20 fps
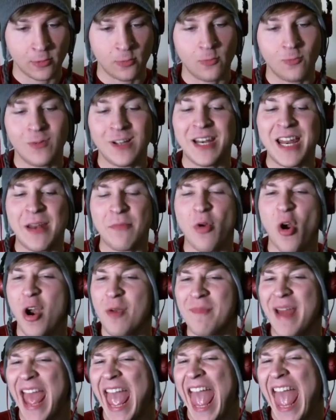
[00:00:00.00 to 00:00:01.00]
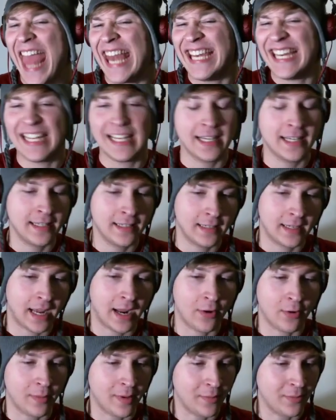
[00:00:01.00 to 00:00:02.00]
We need more men. I
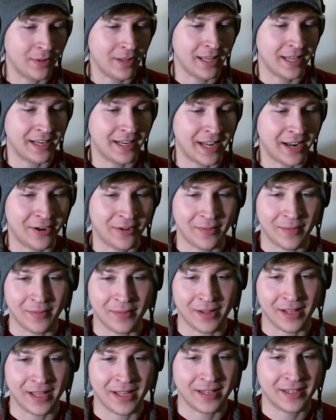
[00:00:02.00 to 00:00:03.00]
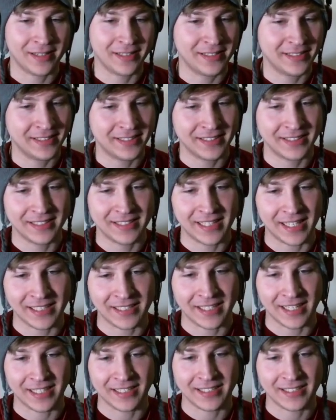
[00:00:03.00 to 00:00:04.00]
remember that. I remember that. That's
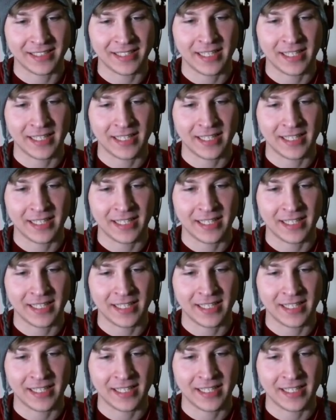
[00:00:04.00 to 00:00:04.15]
nice.